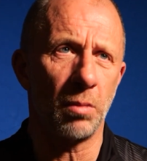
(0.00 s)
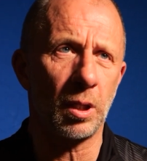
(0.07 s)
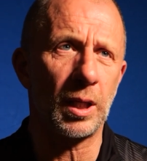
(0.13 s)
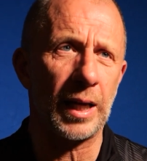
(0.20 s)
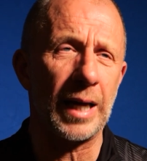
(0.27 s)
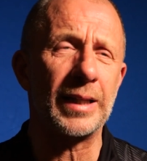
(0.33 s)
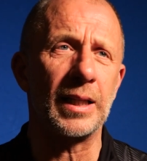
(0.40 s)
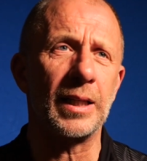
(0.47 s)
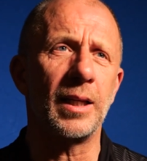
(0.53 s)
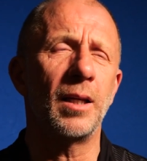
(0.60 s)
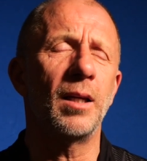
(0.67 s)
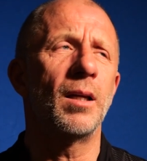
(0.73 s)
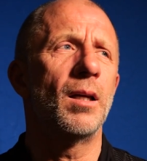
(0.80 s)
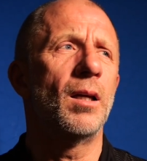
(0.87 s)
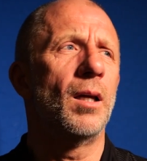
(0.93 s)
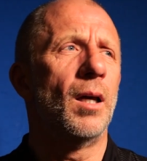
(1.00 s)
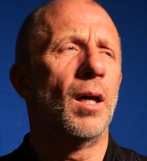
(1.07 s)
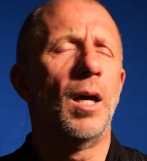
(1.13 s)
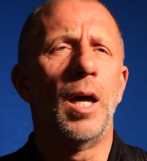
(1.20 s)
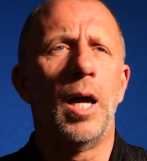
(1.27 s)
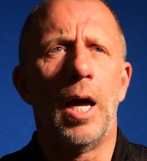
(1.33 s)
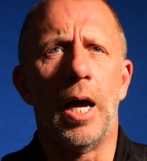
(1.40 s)
gladly
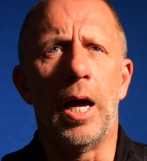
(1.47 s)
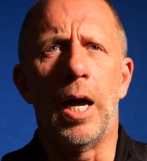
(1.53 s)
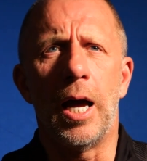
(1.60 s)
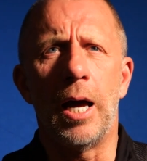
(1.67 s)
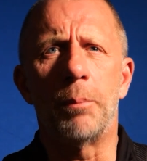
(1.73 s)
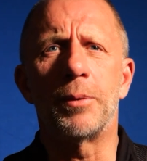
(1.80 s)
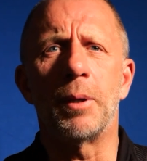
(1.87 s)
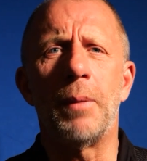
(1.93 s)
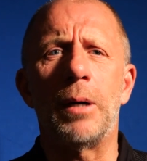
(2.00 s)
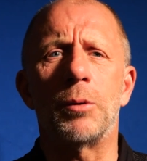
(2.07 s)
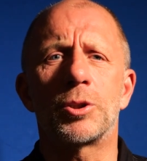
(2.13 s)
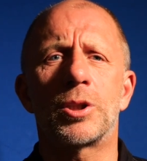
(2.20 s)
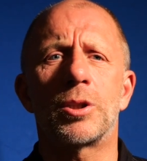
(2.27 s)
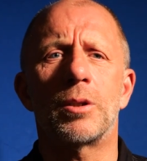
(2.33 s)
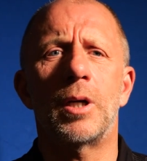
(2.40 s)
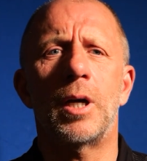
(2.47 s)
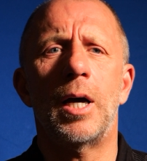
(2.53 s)
help them out,